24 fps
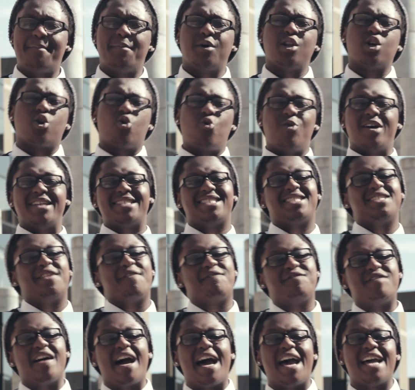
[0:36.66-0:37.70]
I'm on a quest to
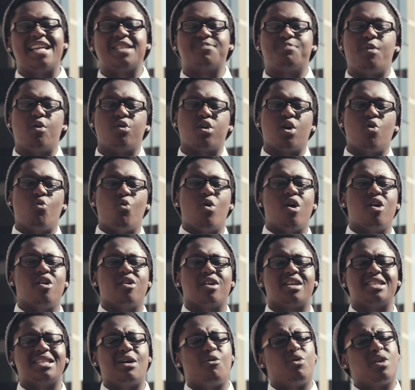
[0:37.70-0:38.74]
define spoken word
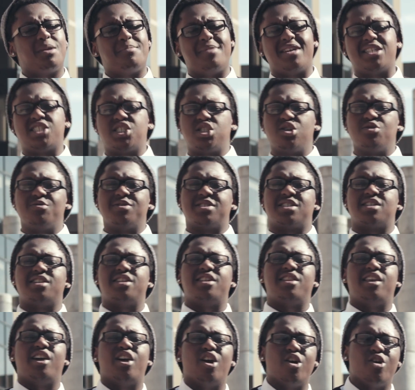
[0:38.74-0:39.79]
because I want to make sure it's
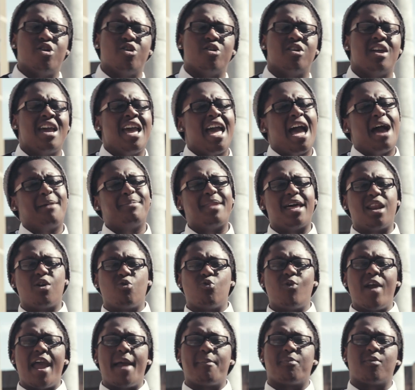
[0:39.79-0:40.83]
clearly heard. I'm not a
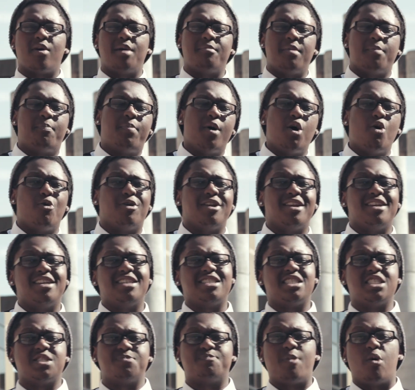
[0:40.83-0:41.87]
rapper, I'm a poet, and
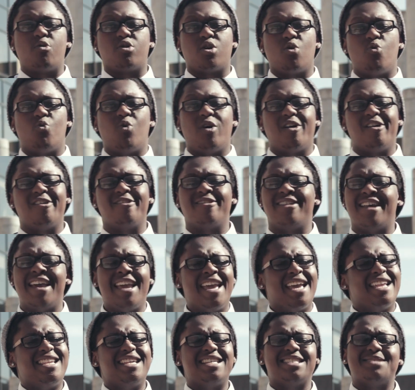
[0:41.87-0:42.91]
this is spoken word.
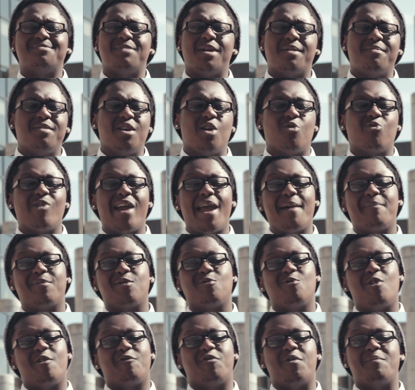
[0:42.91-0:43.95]
It doesn't make me a rapper, I
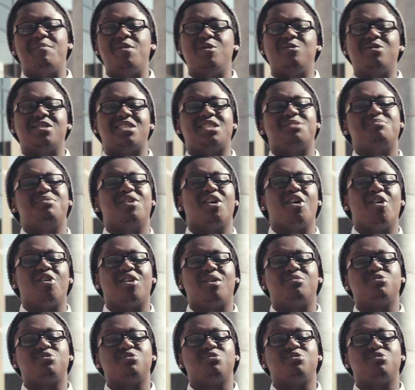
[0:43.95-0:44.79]
want for music to be heard.